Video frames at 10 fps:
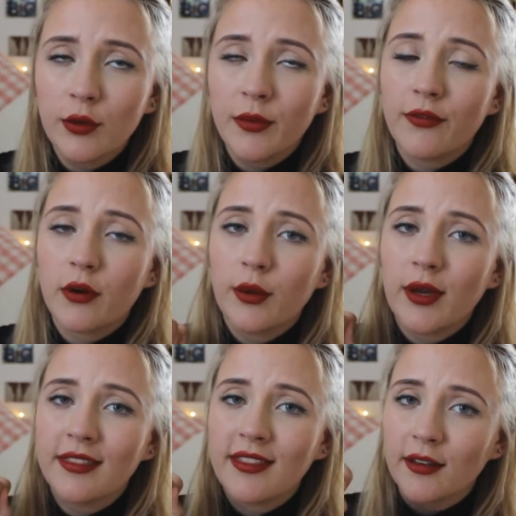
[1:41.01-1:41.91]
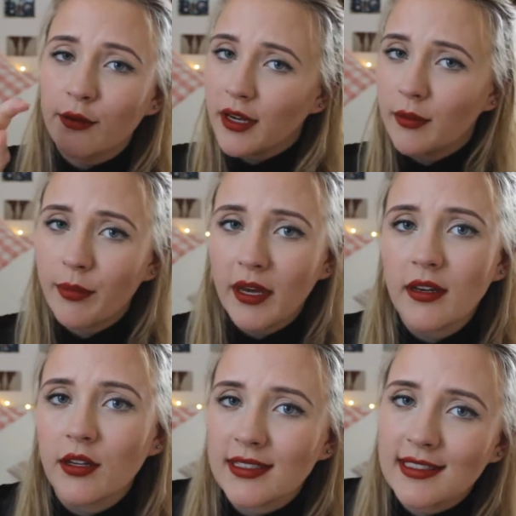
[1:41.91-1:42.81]
you before you hit that green
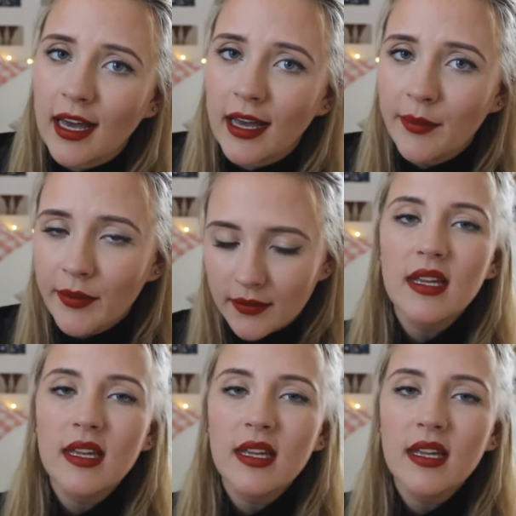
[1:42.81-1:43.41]
button on Skype.